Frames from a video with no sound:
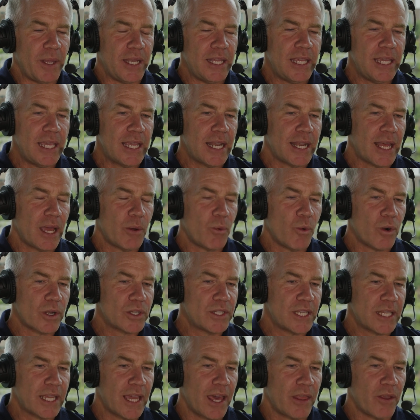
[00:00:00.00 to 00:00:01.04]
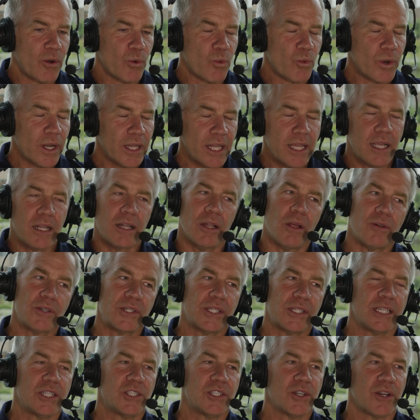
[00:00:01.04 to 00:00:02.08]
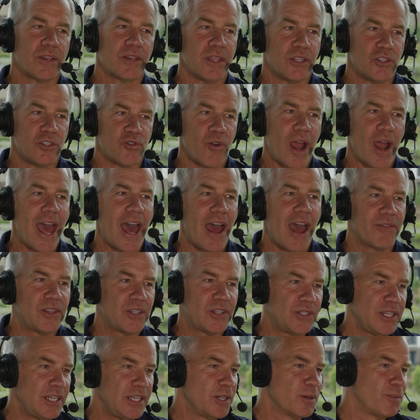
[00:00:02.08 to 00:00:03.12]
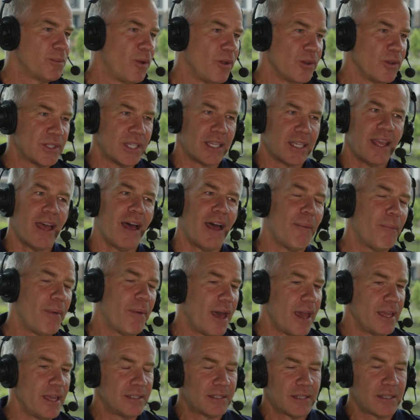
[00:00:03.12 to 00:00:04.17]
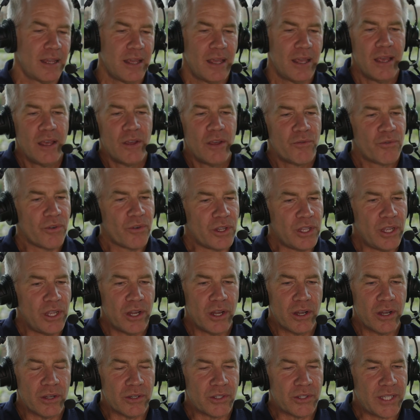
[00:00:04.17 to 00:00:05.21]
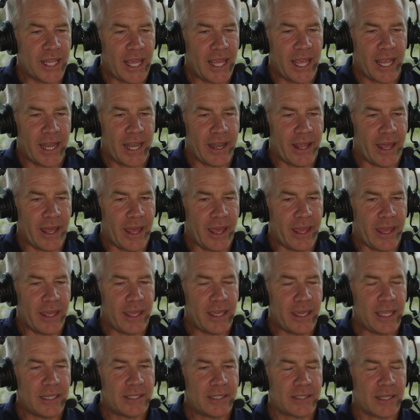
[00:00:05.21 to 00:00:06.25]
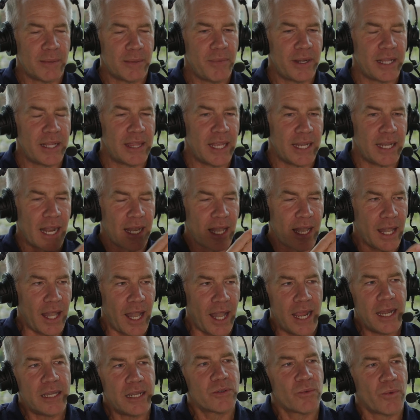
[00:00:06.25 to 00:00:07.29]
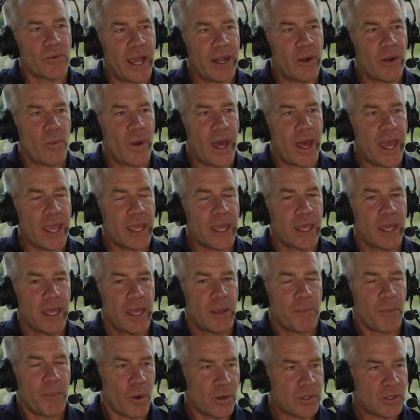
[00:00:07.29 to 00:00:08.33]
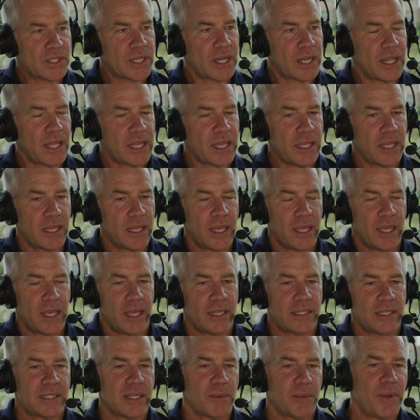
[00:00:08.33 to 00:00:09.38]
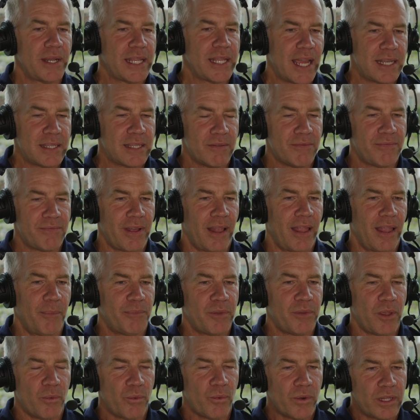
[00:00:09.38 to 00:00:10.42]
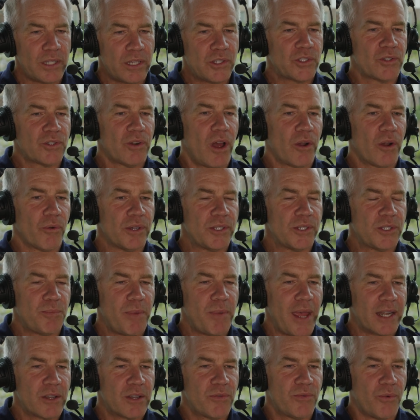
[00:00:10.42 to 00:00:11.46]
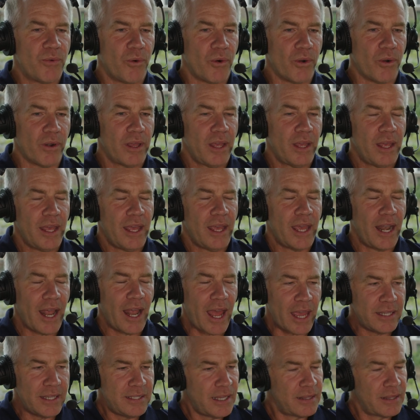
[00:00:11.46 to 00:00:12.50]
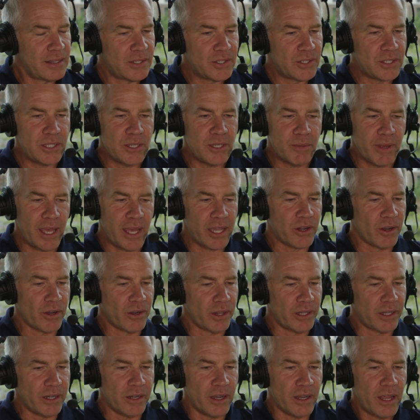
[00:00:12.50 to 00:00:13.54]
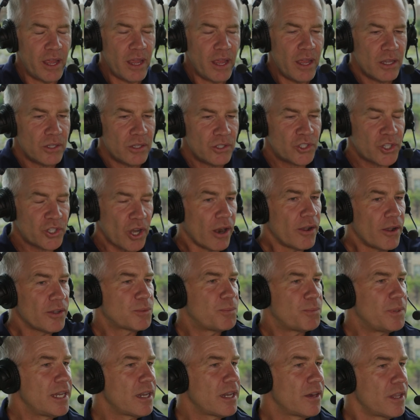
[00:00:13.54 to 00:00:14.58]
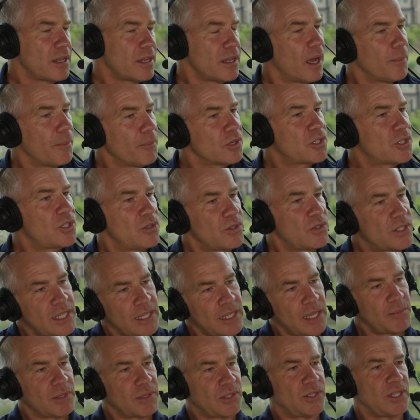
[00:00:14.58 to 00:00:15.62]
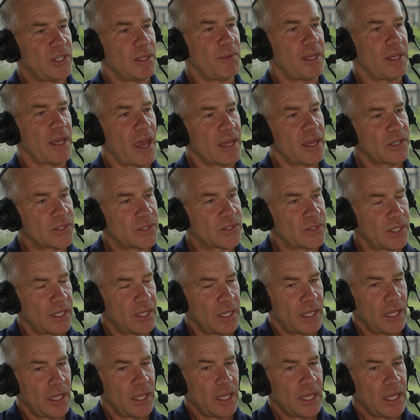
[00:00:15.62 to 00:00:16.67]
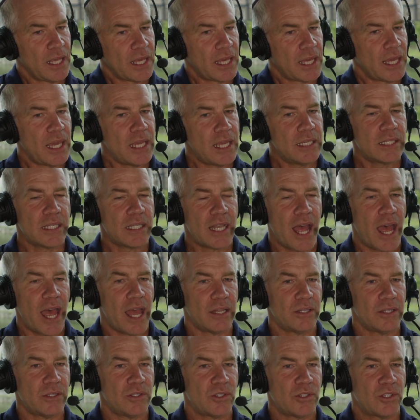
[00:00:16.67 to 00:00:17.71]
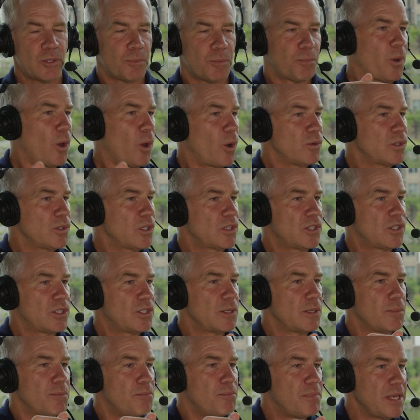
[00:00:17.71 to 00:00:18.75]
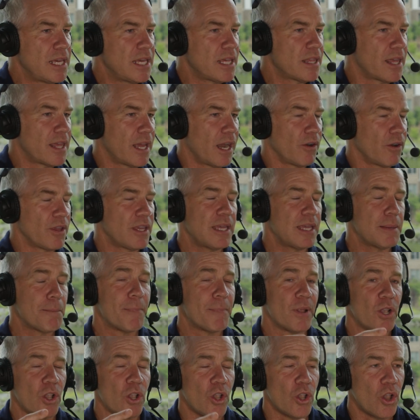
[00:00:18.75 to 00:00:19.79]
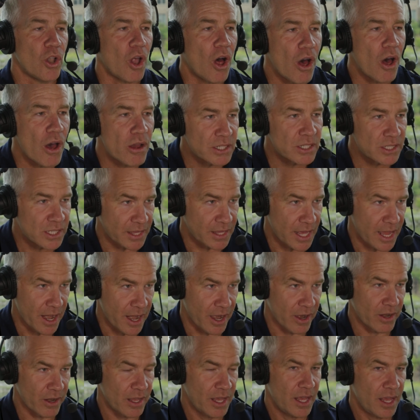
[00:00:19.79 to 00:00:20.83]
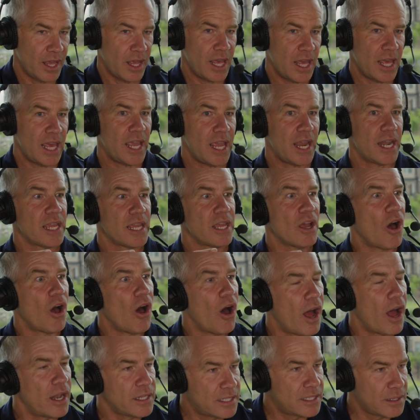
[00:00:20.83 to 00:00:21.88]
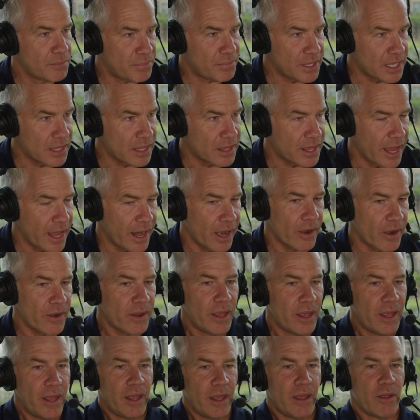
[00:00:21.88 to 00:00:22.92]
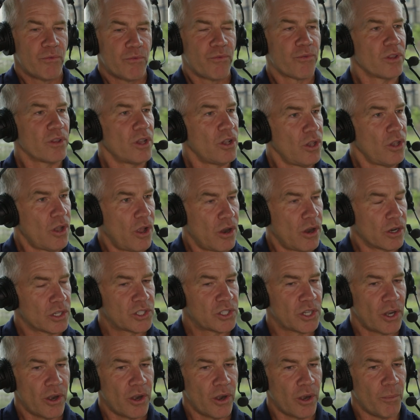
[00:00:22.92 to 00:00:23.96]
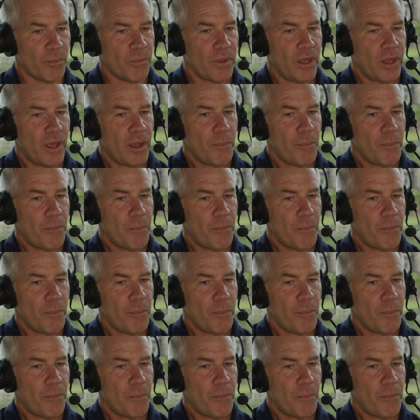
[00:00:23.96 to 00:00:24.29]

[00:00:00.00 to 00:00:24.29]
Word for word: And he and I worked together really closely during the draft, Senior Bowls, the combines, for years. And uh, he's somebody that I liked right away personally and somebody I developed a really strong respect for. And I, I said this to you, Mike, earlier. Charles being on the number two team at CBS he's not supposed to be there. He belongs there mm-hmm. and he ought to be there for the long term.